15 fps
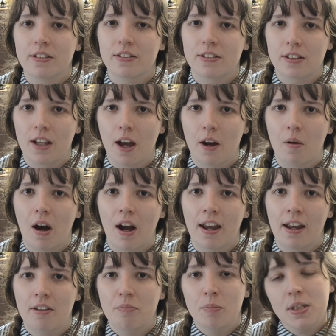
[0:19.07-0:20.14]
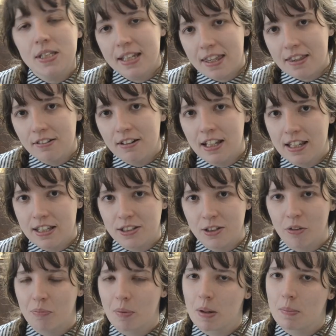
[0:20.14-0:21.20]
So I have put together a list
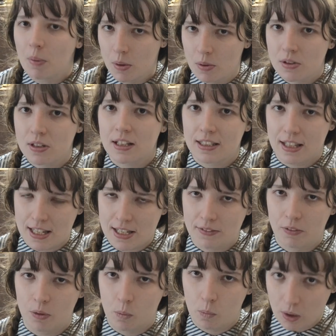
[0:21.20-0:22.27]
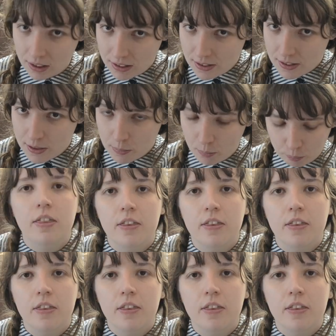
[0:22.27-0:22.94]
of my most successful ones.